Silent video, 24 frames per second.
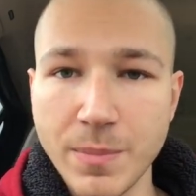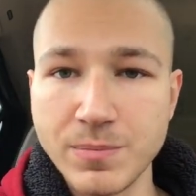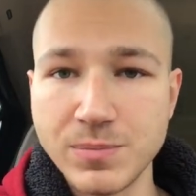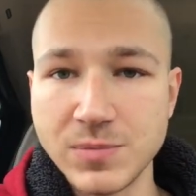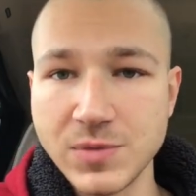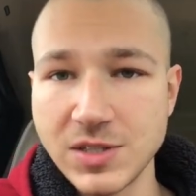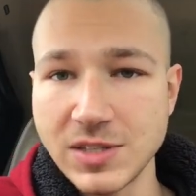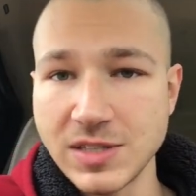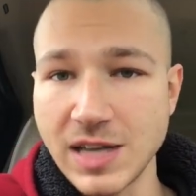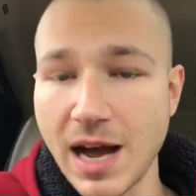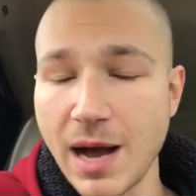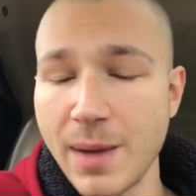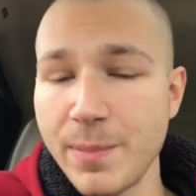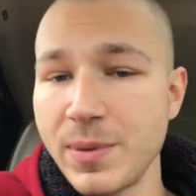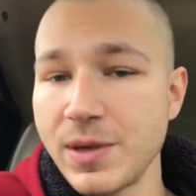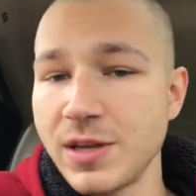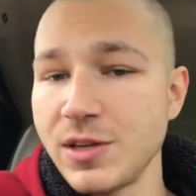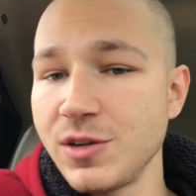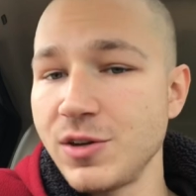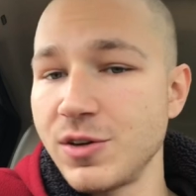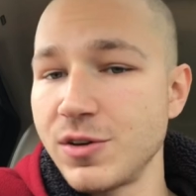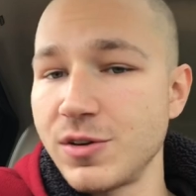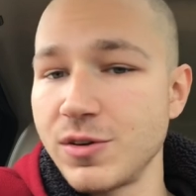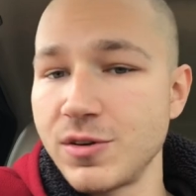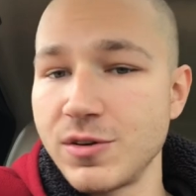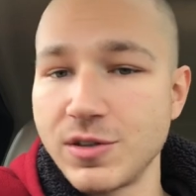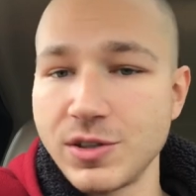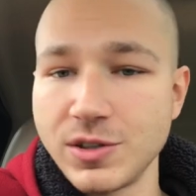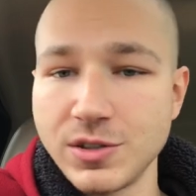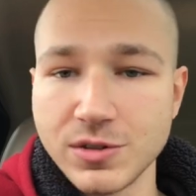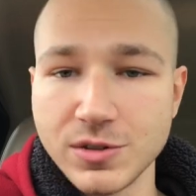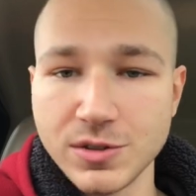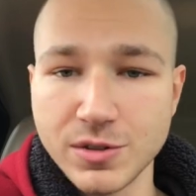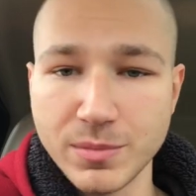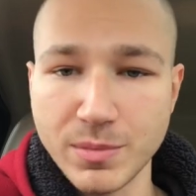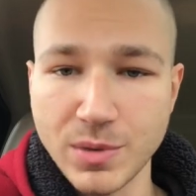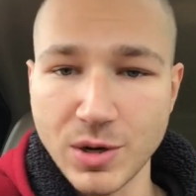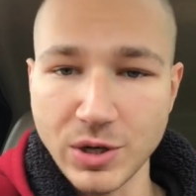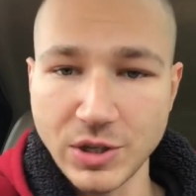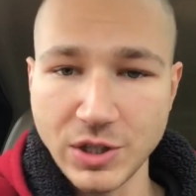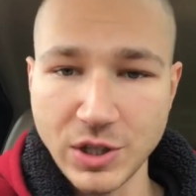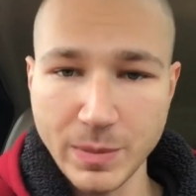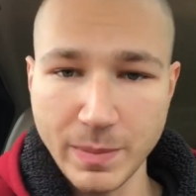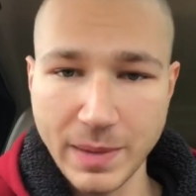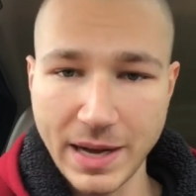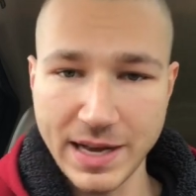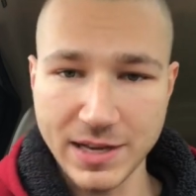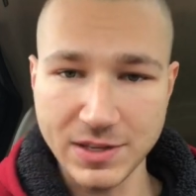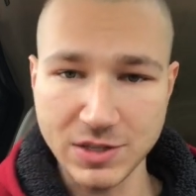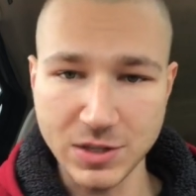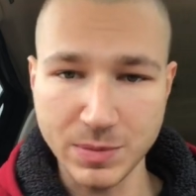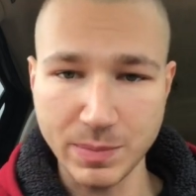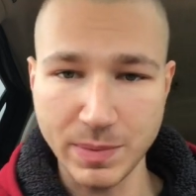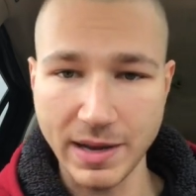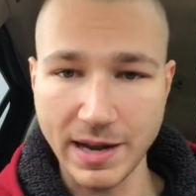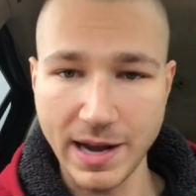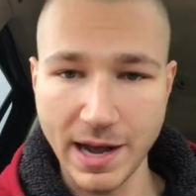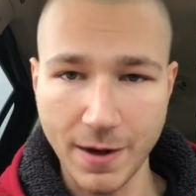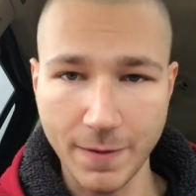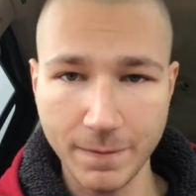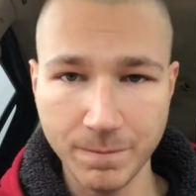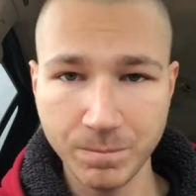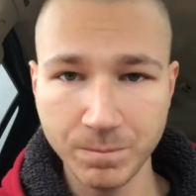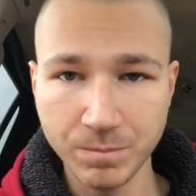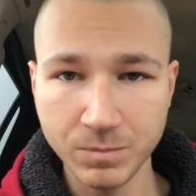stopping your Merkabah spin out.